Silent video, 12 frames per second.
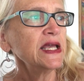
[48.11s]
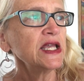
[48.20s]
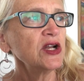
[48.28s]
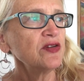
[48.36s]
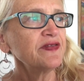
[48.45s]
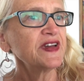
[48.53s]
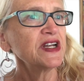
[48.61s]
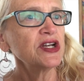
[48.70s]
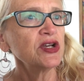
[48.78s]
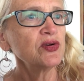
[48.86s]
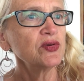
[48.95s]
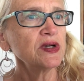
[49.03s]
You know, if I'd
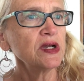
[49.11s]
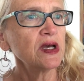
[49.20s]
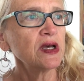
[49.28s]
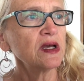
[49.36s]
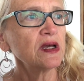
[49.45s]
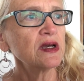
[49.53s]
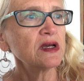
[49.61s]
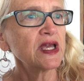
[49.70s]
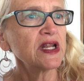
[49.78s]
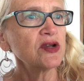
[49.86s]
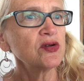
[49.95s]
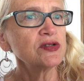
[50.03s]
known
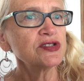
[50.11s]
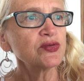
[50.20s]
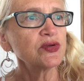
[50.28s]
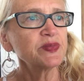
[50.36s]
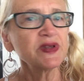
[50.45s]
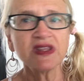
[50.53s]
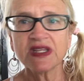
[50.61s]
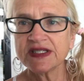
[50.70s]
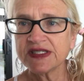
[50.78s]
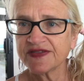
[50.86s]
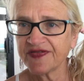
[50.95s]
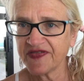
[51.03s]
getting older would be
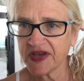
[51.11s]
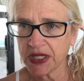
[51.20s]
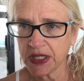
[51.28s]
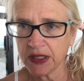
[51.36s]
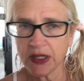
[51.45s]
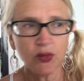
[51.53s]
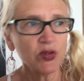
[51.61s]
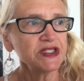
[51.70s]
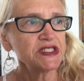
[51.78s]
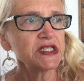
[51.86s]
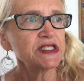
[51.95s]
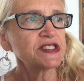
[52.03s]
this fun, I would
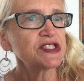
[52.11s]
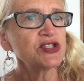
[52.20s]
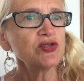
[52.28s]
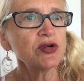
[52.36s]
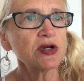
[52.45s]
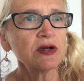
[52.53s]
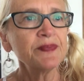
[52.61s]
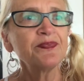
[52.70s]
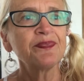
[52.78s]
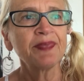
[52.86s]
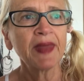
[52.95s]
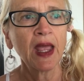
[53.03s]
have done it sooner.
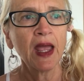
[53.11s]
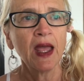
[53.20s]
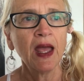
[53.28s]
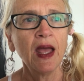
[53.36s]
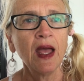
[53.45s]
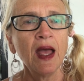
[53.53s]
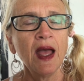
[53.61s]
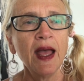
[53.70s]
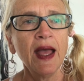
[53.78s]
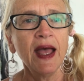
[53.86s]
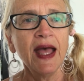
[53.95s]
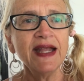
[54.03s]

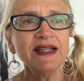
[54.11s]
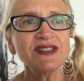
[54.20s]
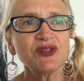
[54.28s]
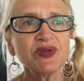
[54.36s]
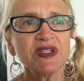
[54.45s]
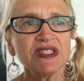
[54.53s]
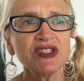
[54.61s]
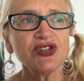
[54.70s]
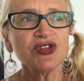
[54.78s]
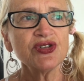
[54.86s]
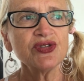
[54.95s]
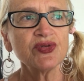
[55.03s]
And it's really
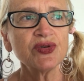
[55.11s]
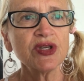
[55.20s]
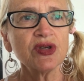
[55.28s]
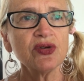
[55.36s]
true.